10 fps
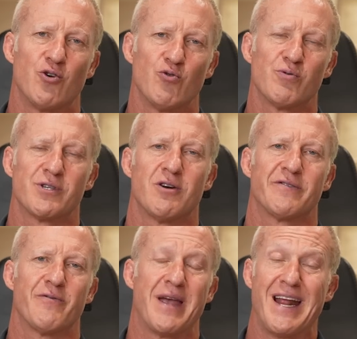good
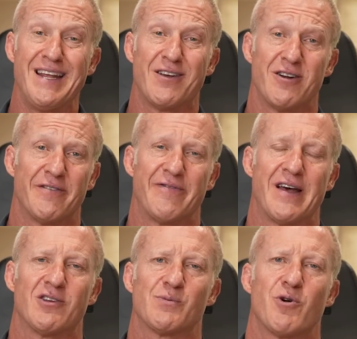results from any kind of
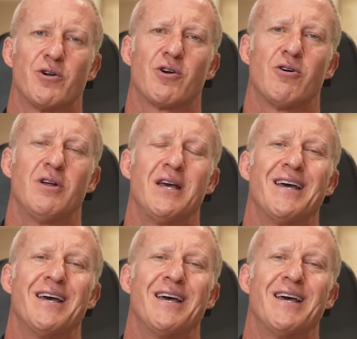fat loss protocol.